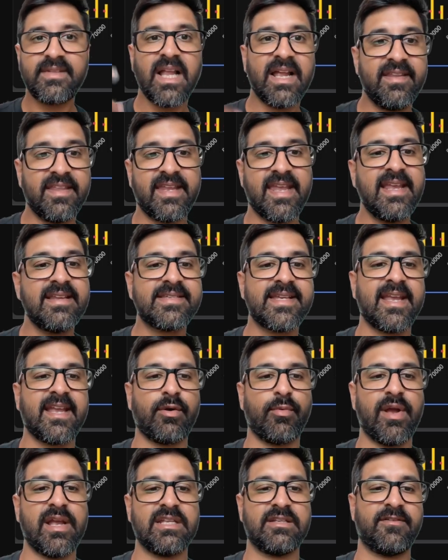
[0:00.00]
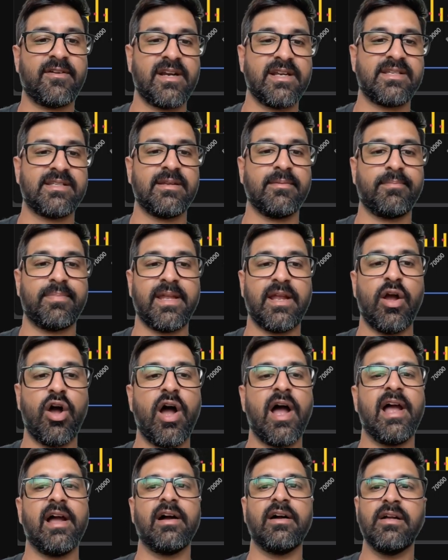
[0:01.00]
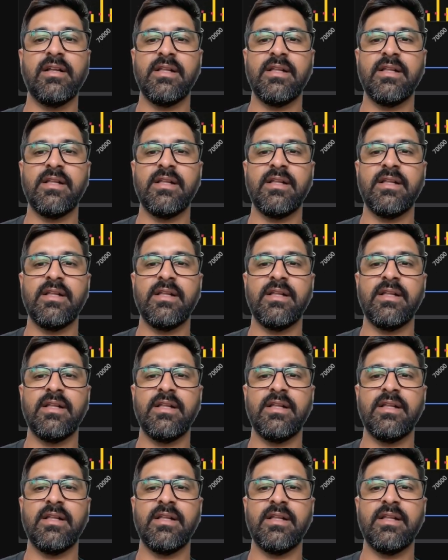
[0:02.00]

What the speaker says: And the key takeaway is very simply higher.